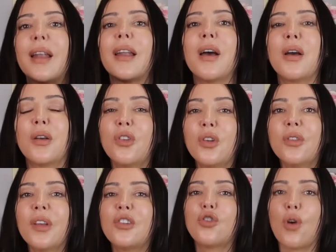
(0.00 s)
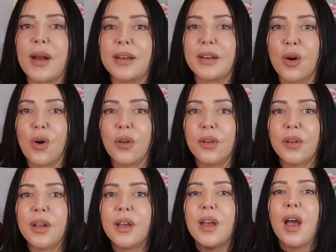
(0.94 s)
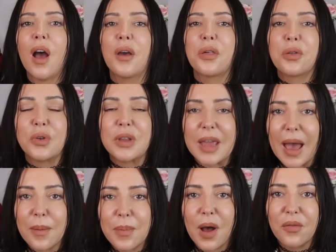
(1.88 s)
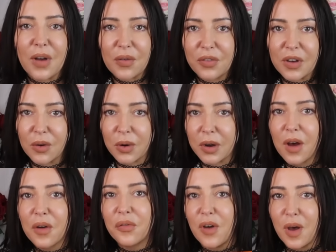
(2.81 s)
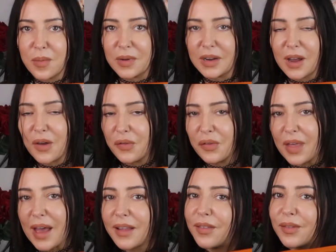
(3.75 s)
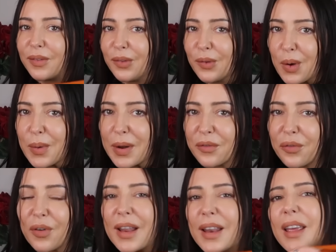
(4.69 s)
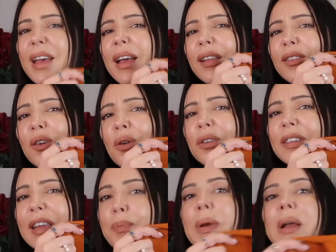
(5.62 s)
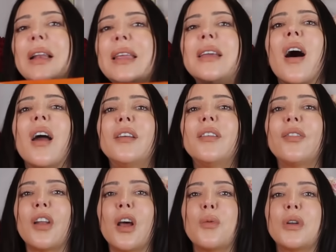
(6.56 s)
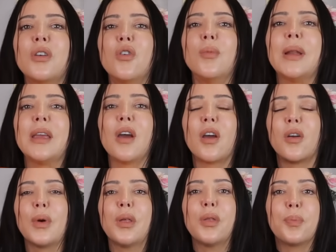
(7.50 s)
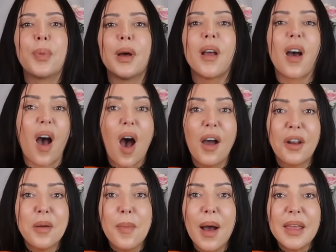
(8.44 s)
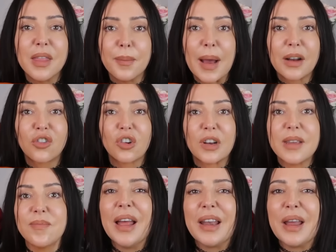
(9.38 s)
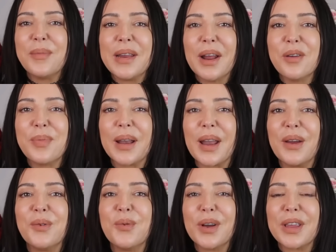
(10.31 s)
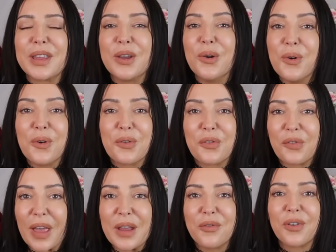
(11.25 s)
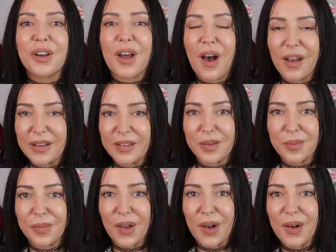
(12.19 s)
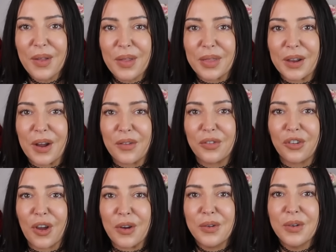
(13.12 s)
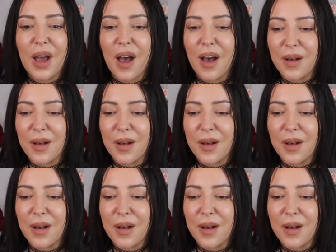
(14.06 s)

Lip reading: and as soon as I tried it on, I thought, yeah, I've left it long enough, I'm gonna go for that. So I went for it. It's not typically colours that I would normally go with, but I don't mind them actually. Let me know below what your favourite items are that I've shown,